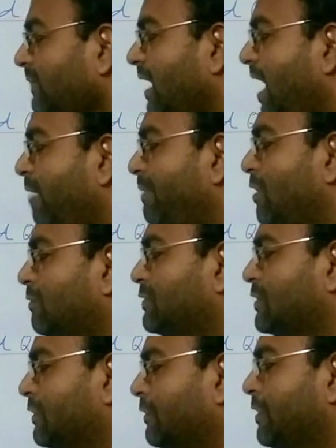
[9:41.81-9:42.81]
have been
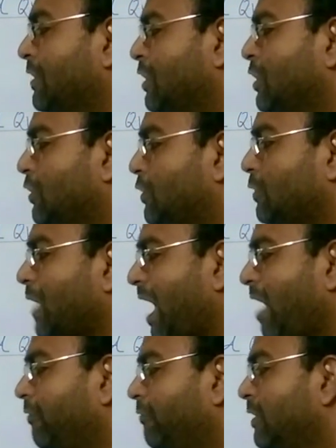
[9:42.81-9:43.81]
observed to have